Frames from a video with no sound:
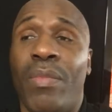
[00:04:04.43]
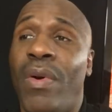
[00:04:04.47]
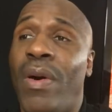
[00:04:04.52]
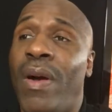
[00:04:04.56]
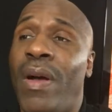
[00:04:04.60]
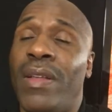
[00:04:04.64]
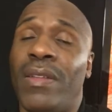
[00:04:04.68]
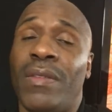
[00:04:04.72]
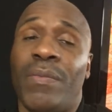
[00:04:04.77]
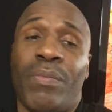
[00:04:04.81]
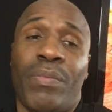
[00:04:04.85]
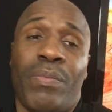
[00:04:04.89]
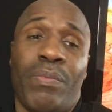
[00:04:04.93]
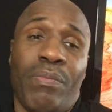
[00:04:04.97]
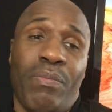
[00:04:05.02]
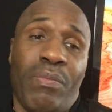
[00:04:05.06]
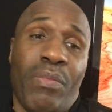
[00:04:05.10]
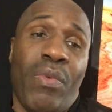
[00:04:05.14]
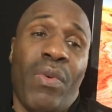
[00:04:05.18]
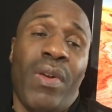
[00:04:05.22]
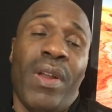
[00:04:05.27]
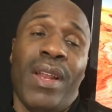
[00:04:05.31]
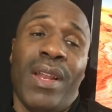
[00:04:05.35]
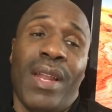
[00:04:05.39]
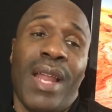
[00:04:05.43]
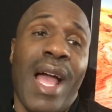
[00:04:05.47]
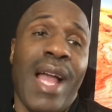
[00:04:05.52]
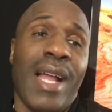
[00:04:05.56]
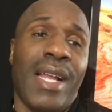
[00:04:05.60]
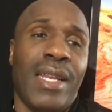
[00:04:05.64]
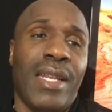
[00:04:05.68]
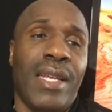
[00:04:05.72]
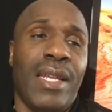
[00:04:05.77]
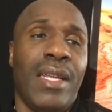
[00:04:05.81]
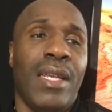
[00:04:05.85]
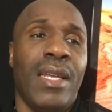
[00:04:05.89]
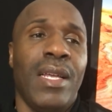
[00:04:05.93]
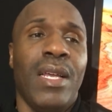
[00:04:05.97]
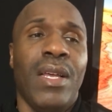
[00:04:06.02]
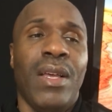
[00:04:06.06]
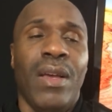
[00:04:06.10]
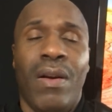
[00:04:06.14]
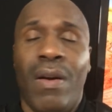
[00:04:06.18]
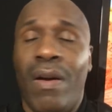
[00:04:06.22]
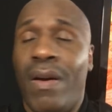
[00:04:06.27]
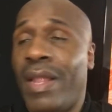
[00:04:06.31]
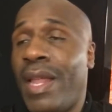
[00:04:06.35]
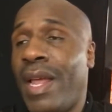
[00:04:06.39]
boy is more than likely,
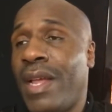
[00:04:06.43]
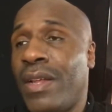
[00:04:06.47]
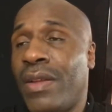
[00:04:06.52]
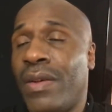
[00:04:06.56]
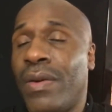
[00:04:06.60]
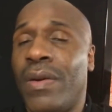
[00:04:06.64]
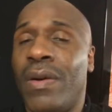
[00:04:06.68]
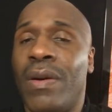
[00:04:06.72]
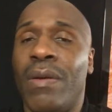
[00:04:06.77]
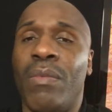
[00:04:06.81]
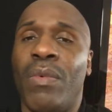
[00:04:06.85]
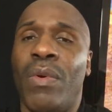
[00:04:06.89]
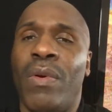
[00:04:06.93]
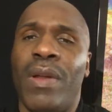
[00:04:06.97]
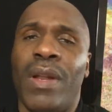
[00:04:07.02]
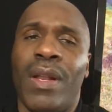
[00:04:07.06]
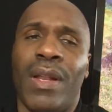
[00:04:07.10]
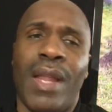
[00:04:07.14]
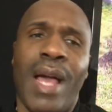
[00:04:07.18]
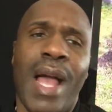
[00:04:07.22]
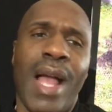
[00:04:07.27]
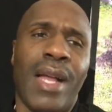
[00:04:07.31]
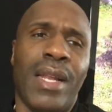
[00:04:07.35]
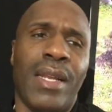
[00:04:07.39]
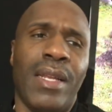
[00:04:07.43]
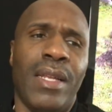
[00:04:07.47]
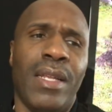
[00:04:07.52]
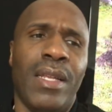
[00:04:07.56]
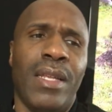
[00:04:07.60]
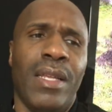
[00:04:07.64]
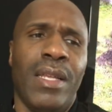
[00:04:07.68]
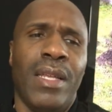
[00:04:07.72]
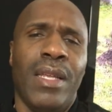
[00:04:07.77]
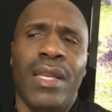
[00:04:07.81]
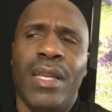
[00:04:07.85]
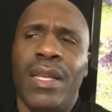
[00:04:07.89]
or that girl more than likely,